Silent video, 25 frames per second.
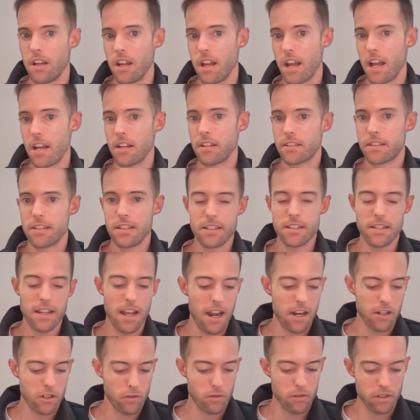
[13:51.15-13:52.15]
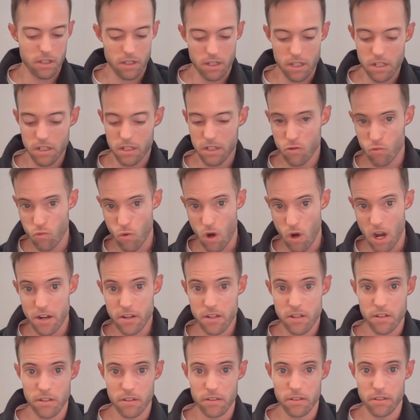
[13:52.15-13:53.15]
And these actors think and
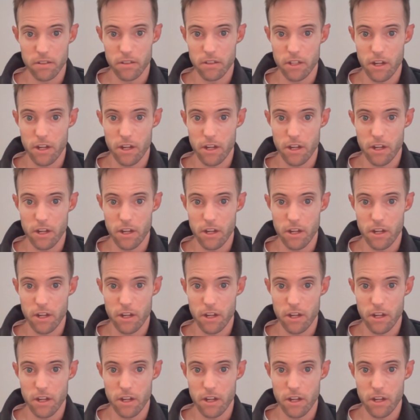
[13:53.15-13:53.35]
run